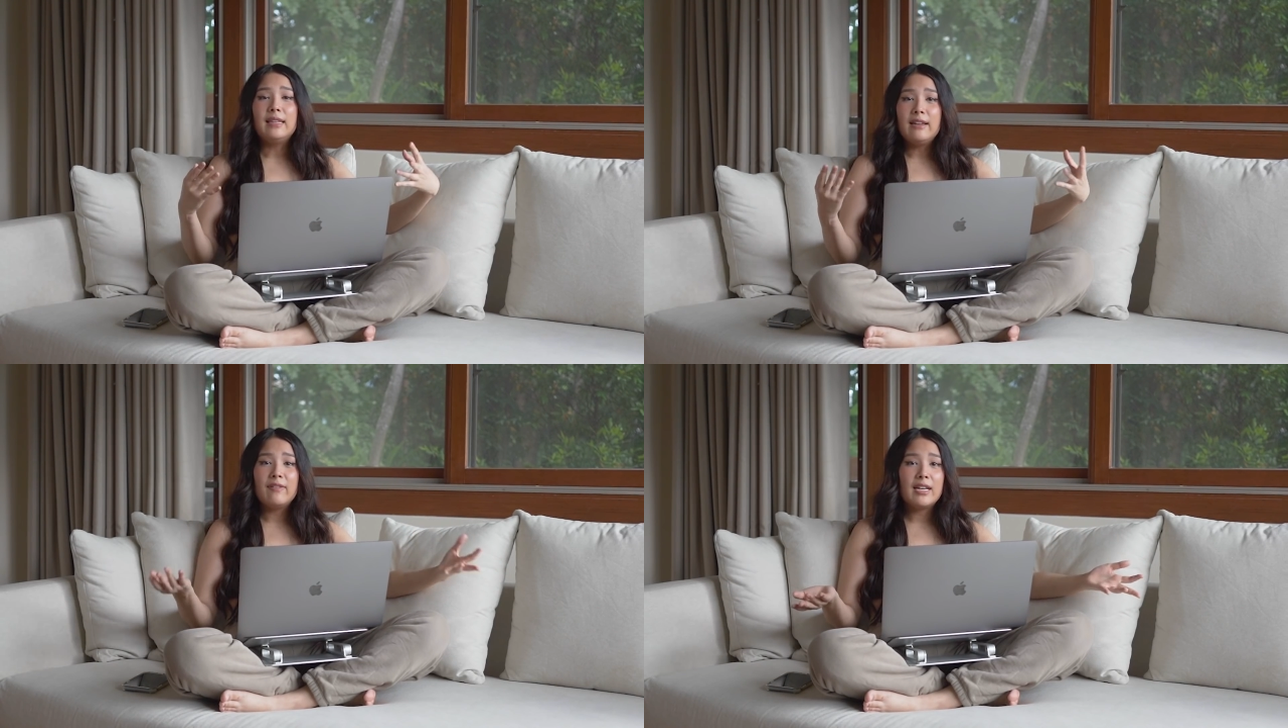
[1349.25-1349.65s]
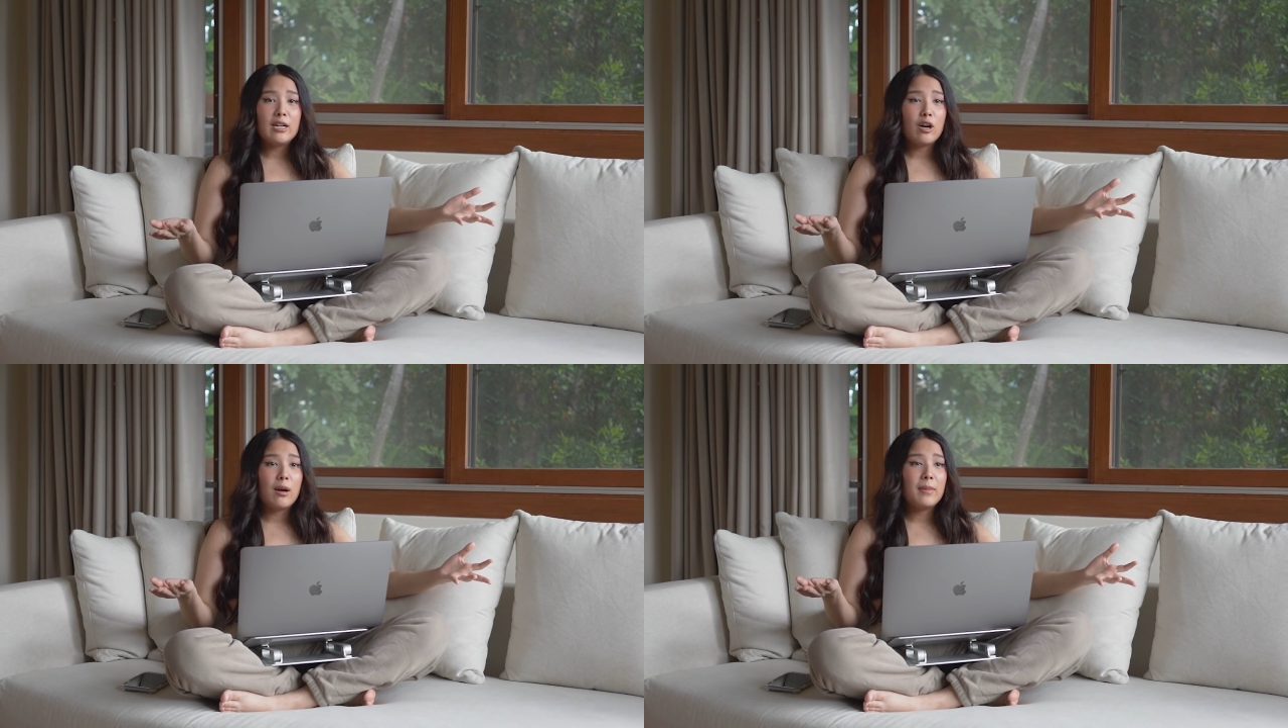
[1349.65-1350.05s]
Leave any
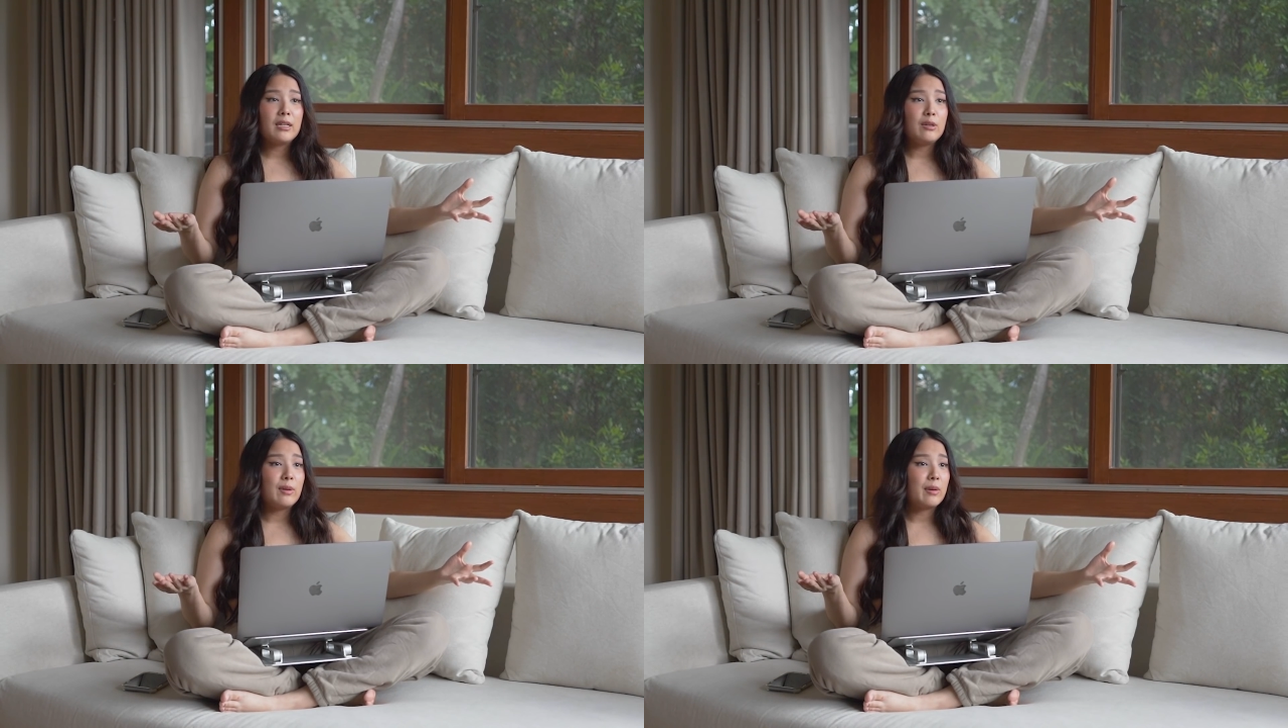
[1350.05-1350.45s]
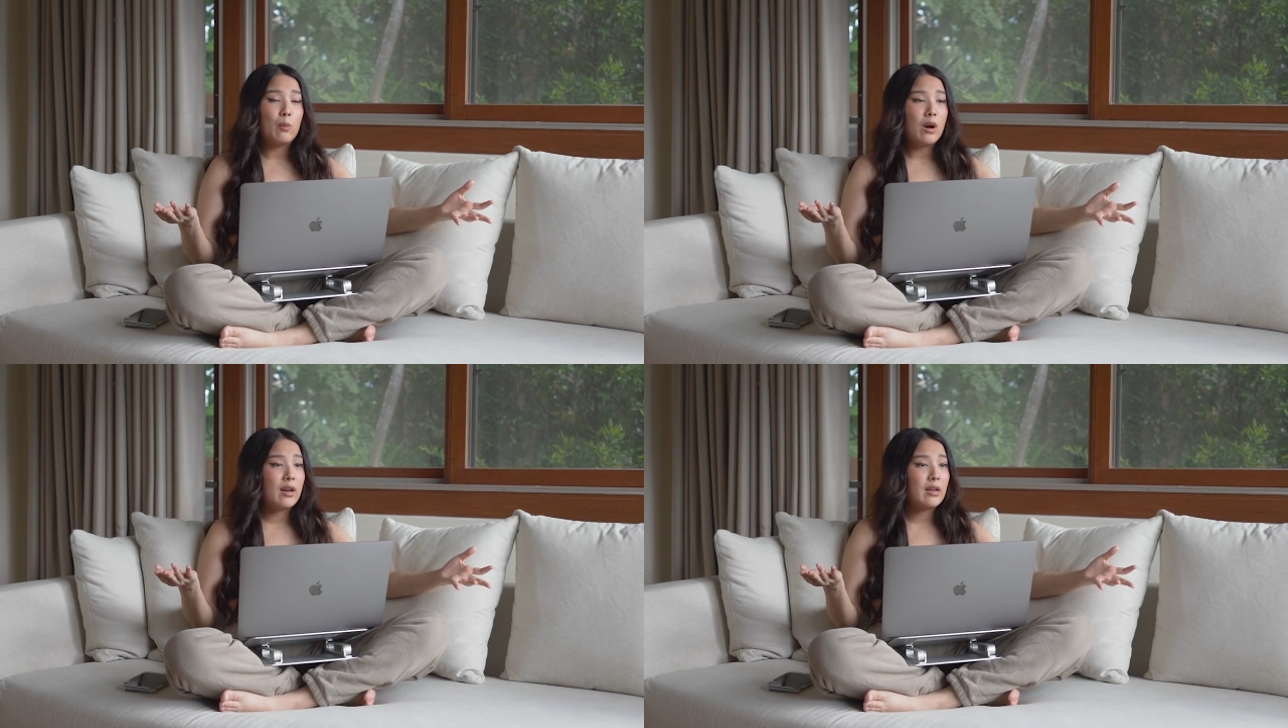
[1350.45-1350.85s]
comment you
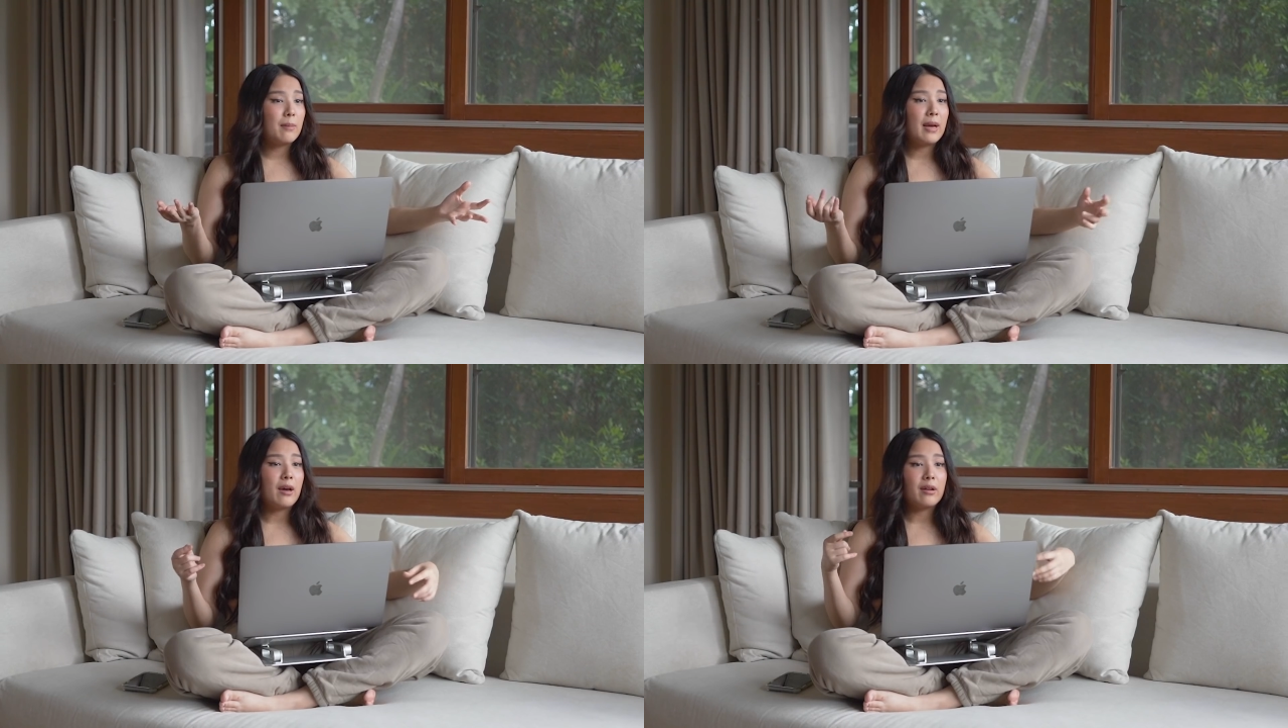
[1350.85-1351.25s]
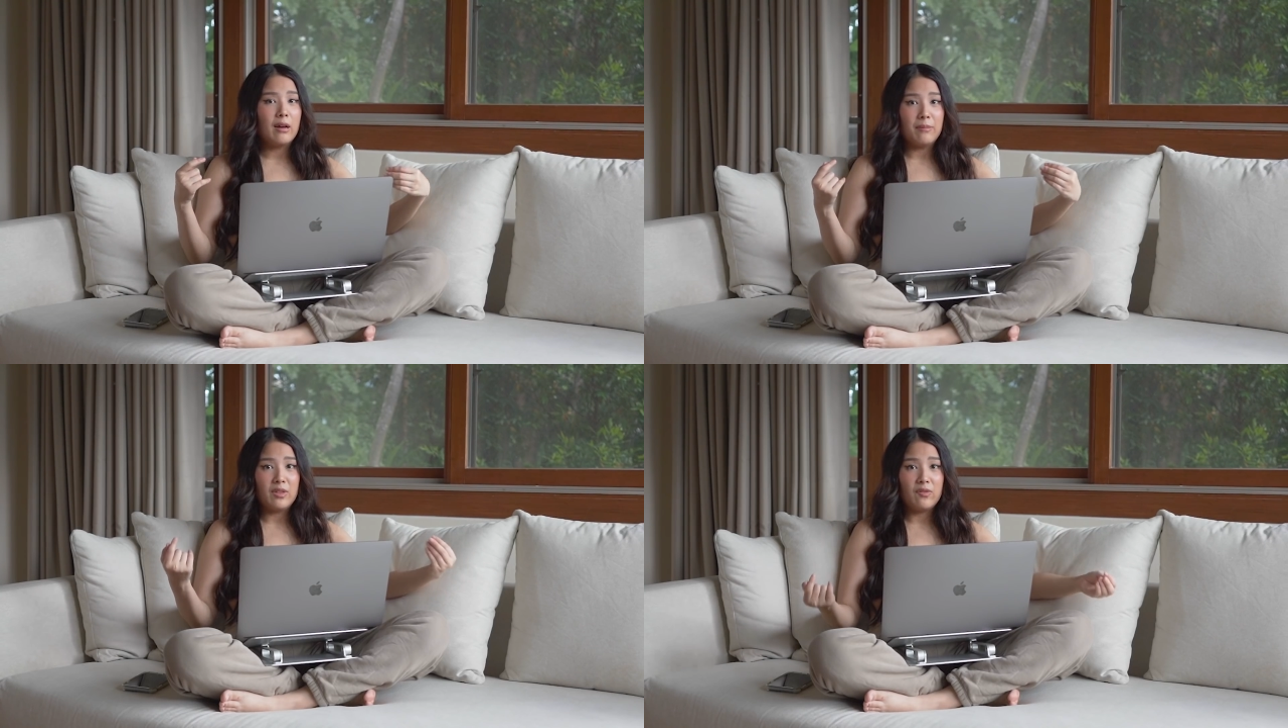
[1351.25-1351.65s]
want about
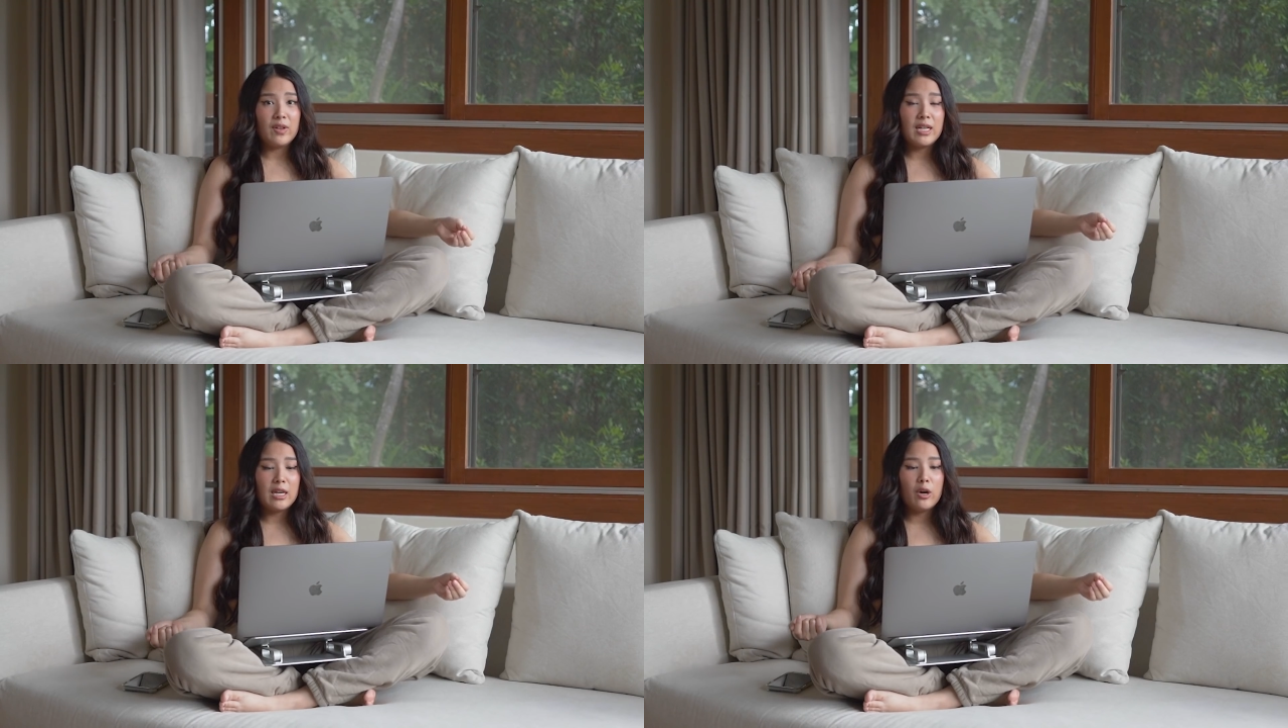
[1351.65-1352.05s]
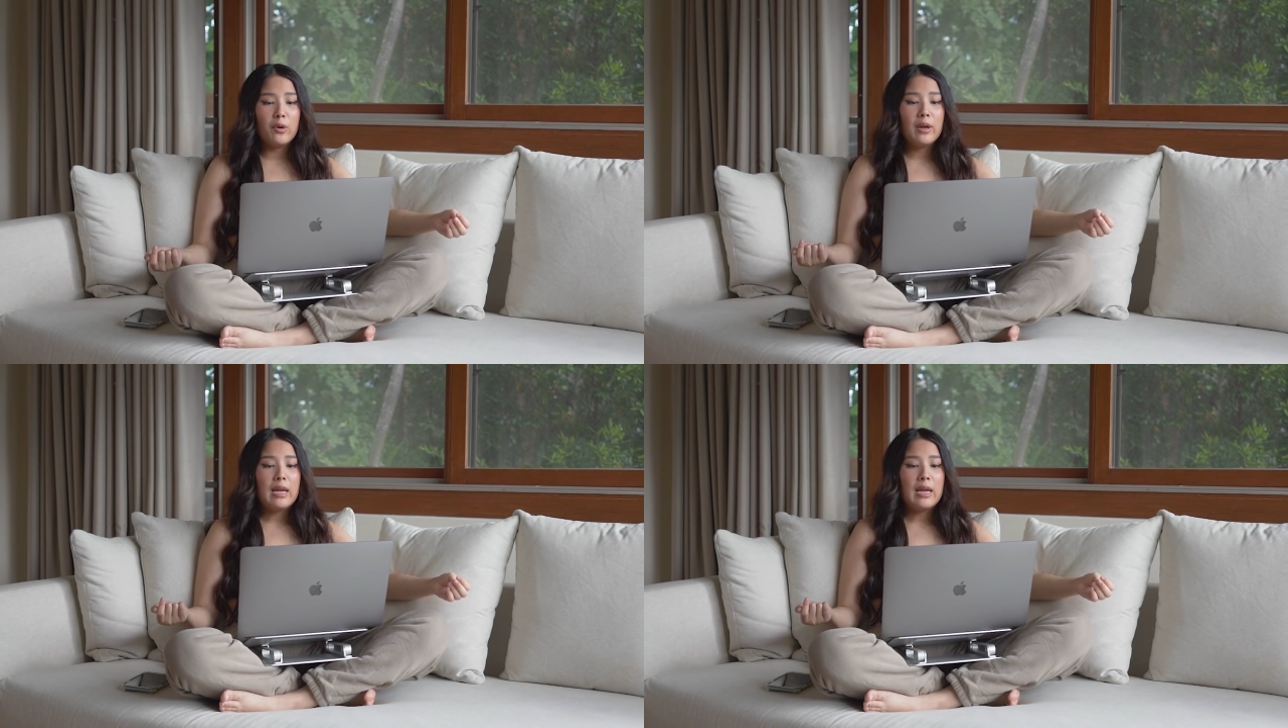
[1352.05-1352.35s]
the video,